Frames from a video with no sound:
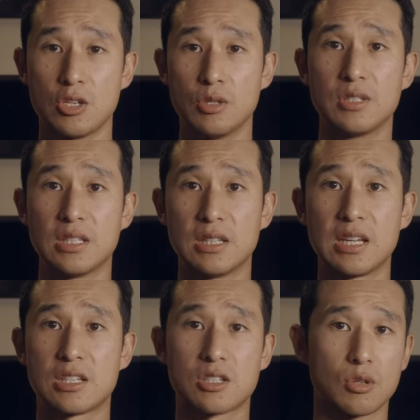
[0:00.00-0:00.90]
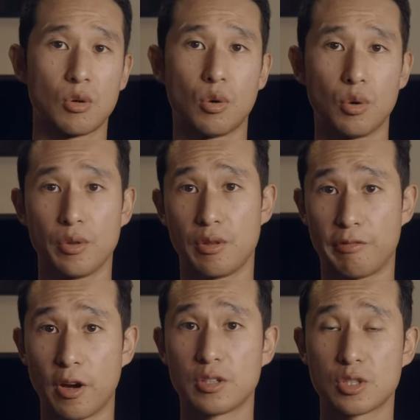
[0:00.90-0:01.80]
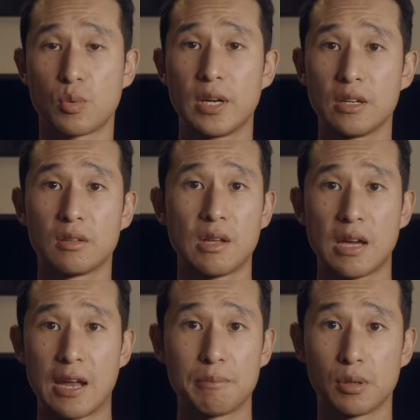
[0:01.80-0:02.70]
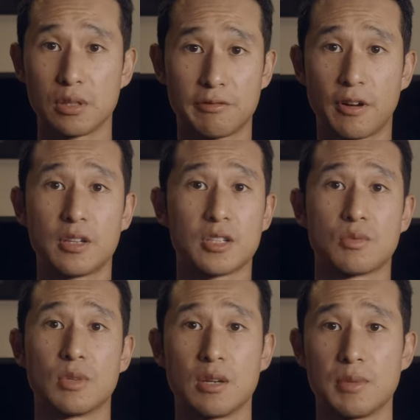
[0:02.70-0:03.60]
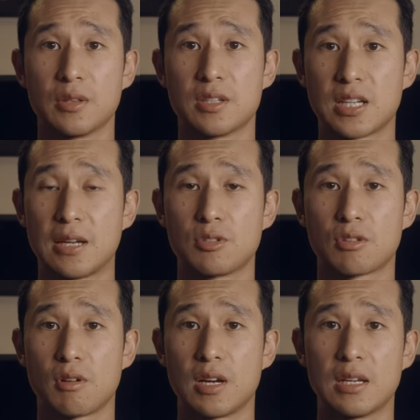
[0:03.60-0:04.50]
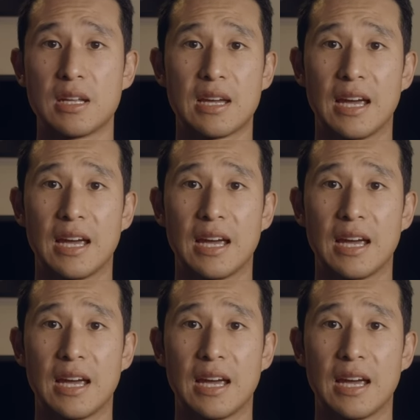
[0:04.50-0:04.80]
using this or the focus wheel and pulling focus, and we're going to be on the same screen.